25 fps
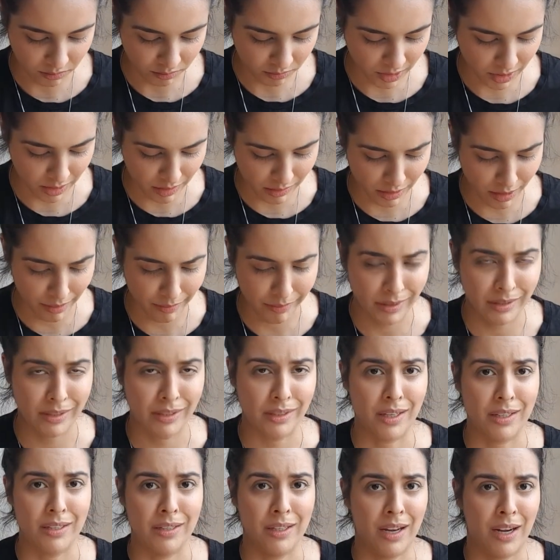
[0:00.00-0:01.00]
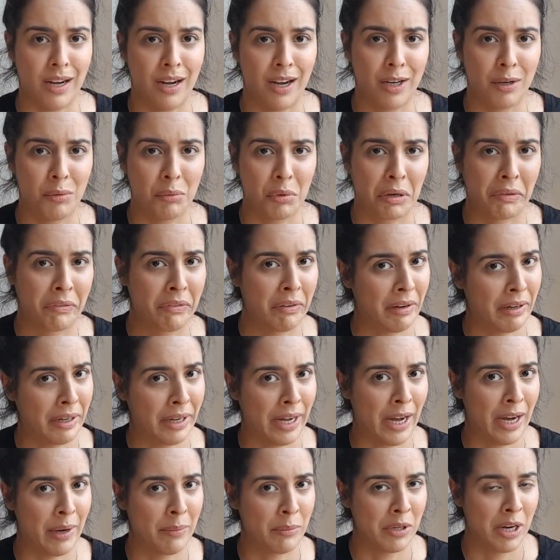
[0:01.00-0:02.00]
because obviously that's not gonna work for
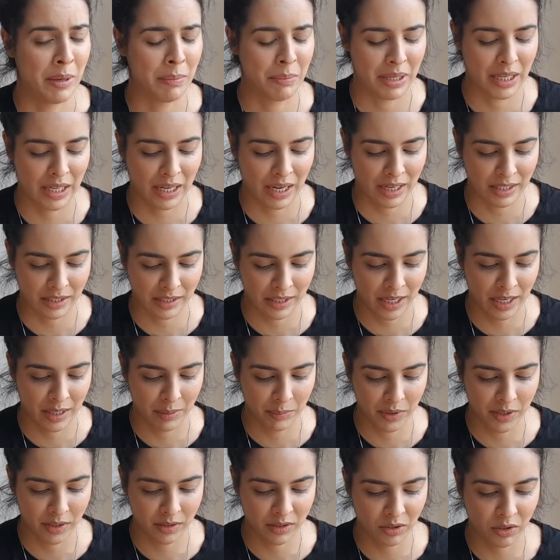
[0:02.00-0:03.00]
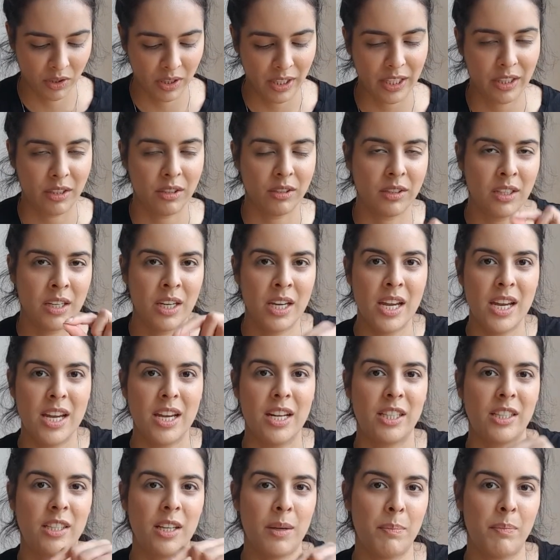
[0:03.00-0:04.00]
a big ass camera. So like
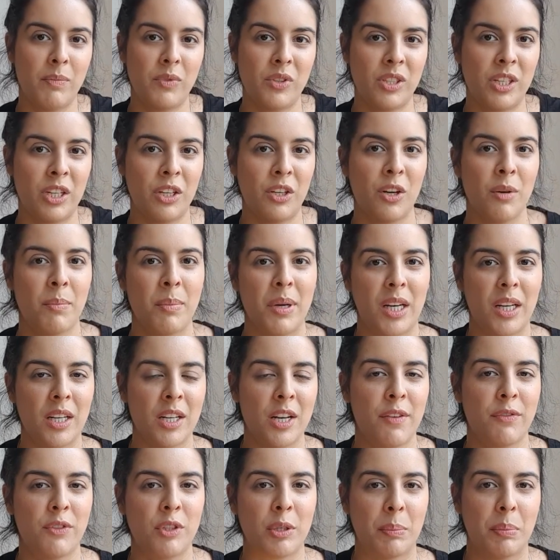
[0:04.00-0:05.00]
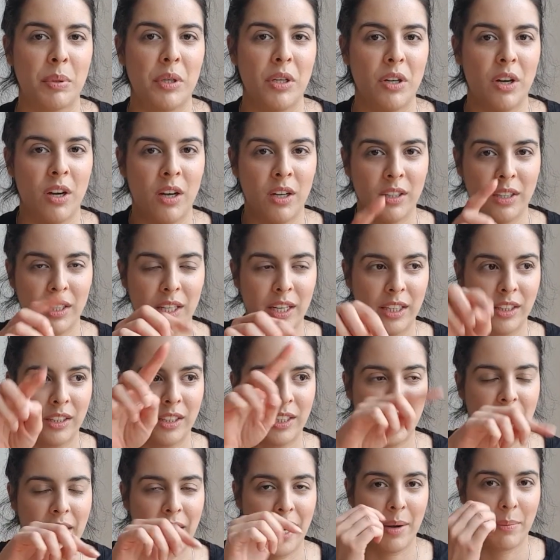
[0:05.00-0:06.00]
it's a sticker big enough to put on like the
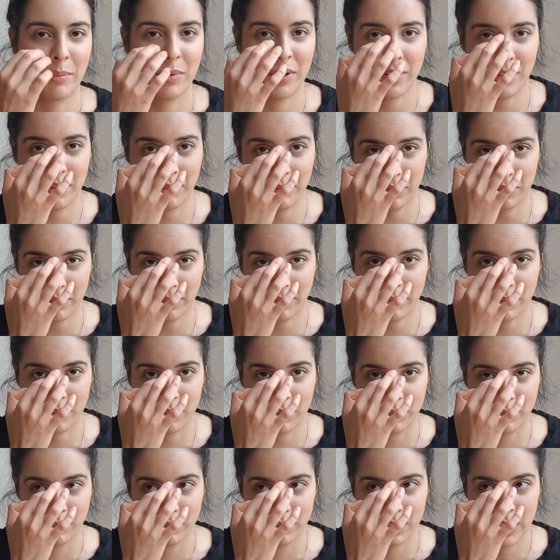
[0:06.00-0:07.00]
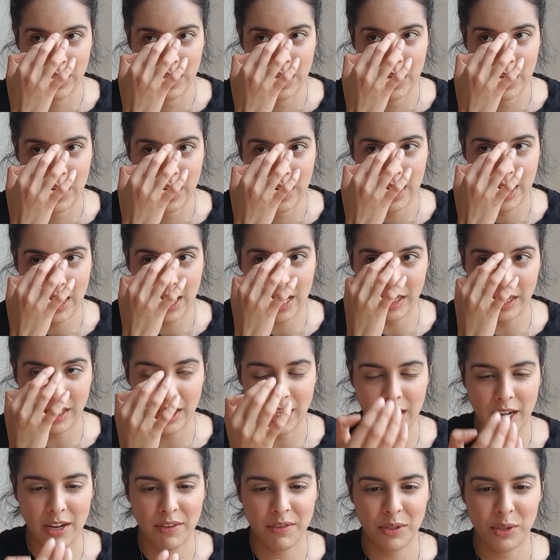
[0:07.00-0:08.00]
camera of your phone. And they
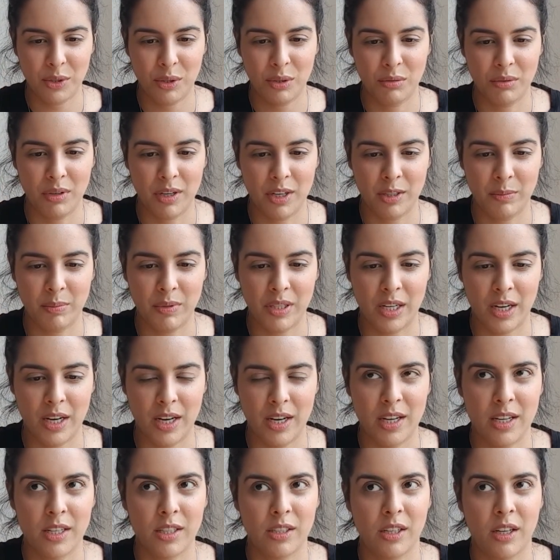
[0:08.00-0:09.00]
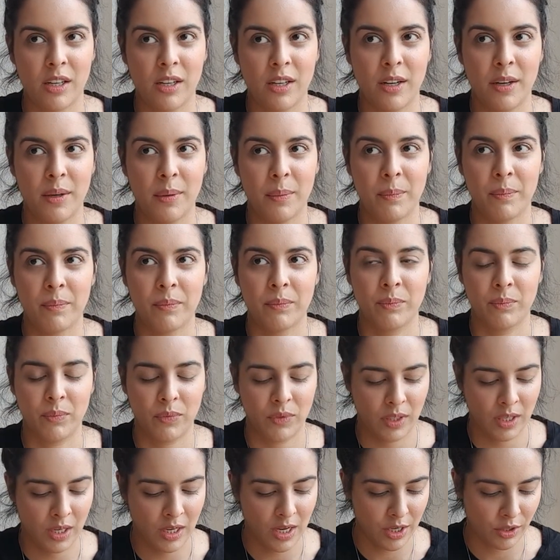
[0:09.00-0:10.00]
gave it to us because
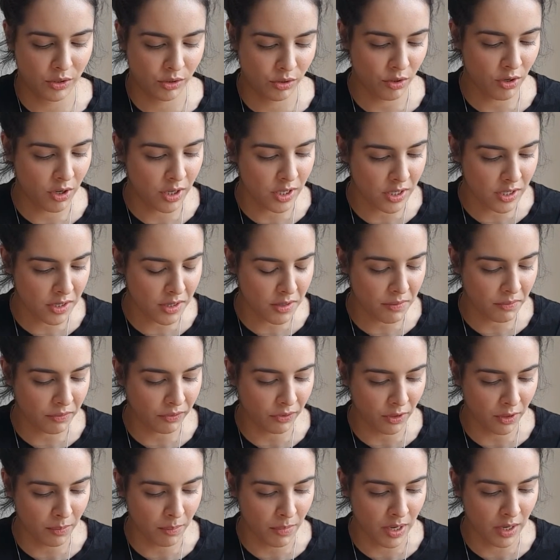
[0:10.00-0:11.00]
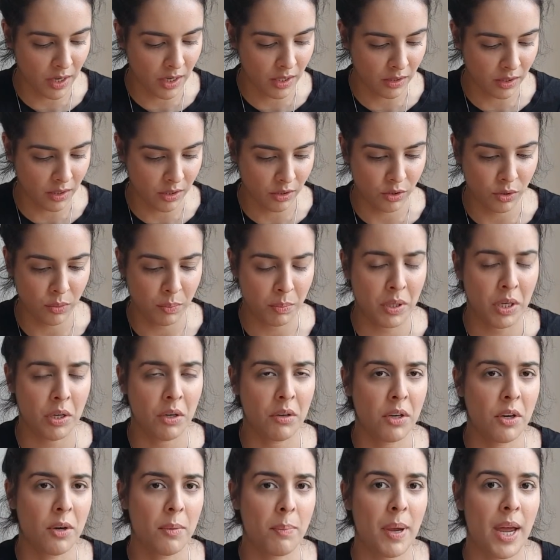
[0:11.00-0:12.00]
in EXO'rDIUM for the
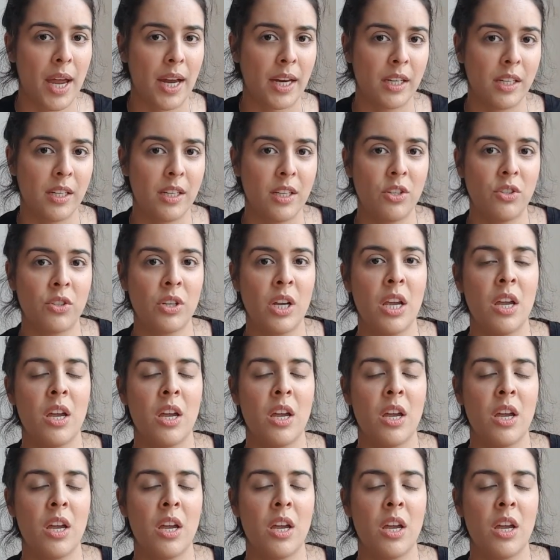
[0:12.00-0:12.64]
superior package,